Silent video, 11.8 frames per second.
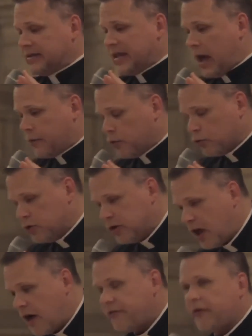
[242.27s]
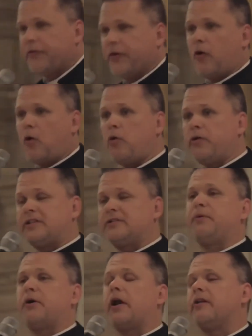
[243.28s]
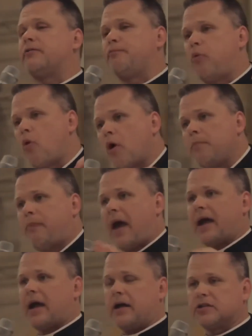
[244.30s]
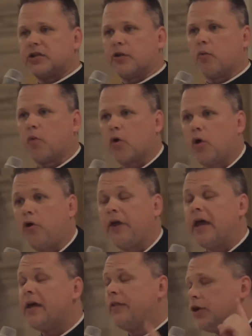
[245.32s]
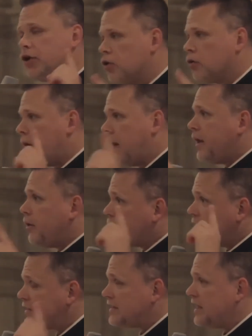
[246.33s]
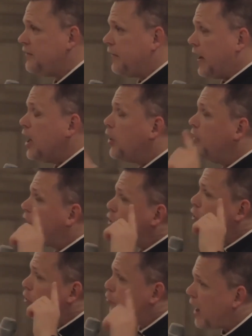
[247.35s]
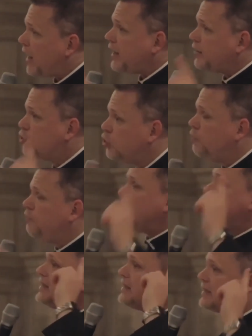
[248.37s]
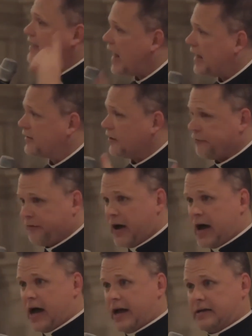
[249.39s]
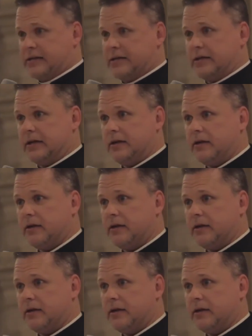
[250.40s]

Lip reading: as that love of the Holy Spirit is poured back onto the world, that you're ready to receive it, that you're ready to be sanctified.